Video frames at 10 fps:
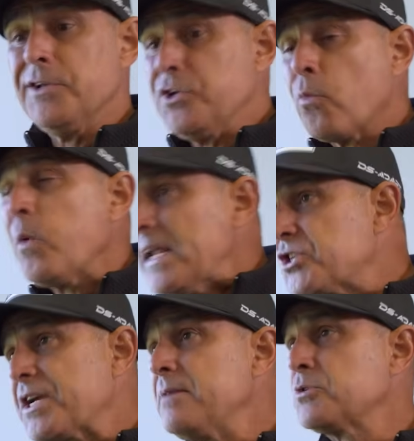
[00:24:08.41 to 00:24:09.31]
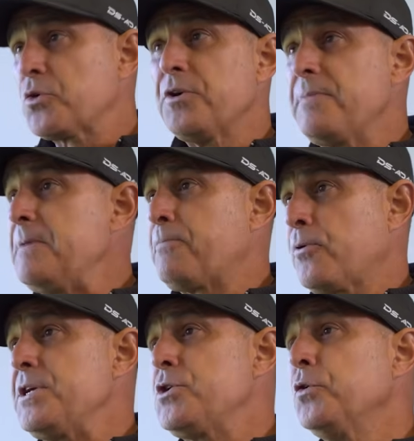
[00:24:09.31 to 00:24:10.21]
your wedge game is going to be
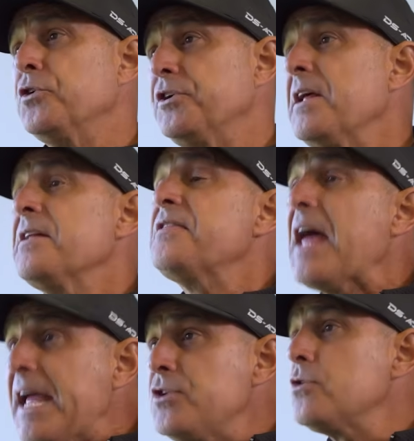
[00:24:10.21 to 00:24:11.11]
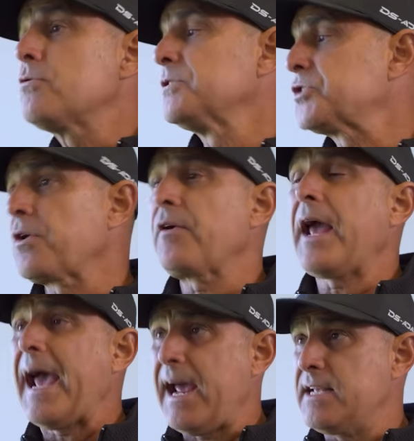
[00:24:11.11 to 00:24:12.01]
pretty good. Then you can start
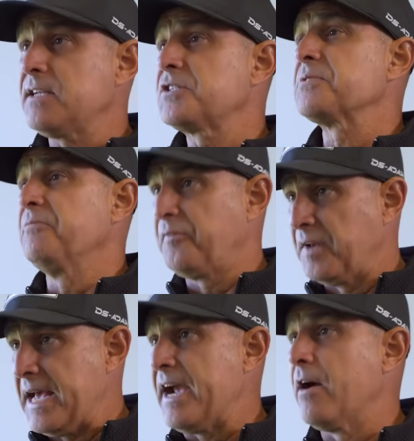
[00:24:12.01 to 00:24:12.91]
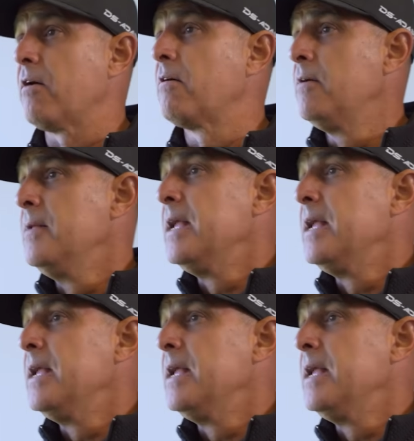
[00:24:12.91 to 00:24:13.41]
adding some flair